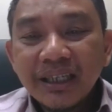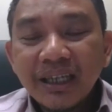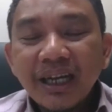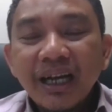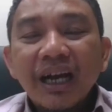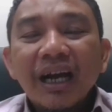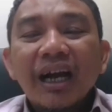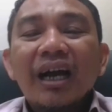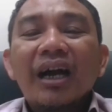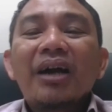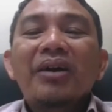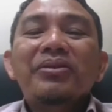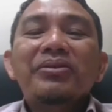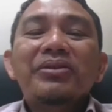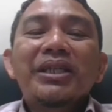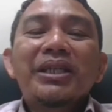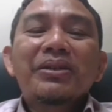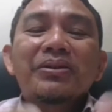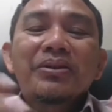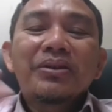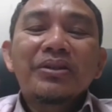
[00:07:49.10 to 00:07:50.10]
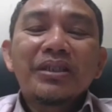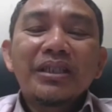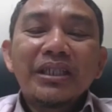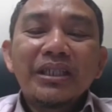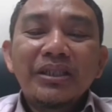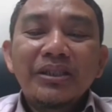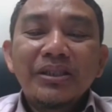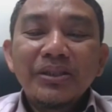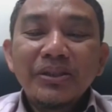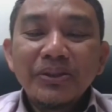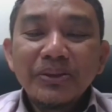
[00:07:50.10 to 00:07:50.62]
how record is
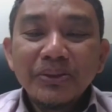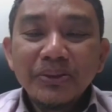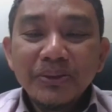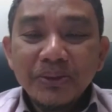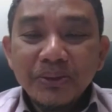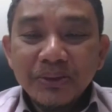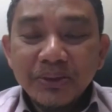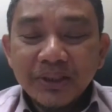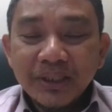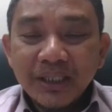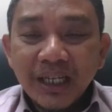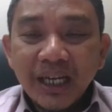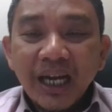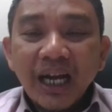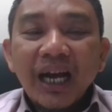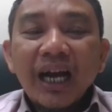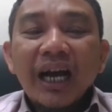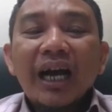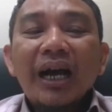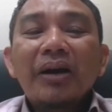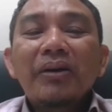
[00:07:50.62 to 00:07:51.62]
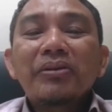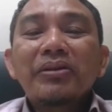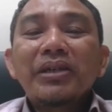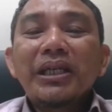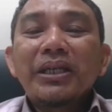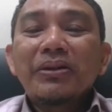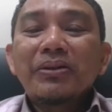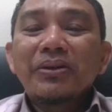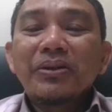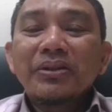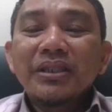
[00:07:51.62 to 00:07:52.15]
used, how
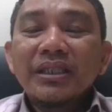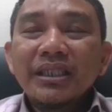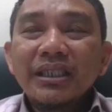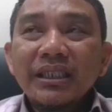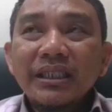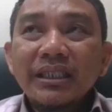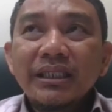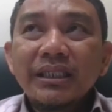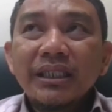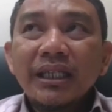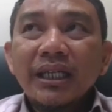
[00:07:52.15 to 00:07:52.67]
record is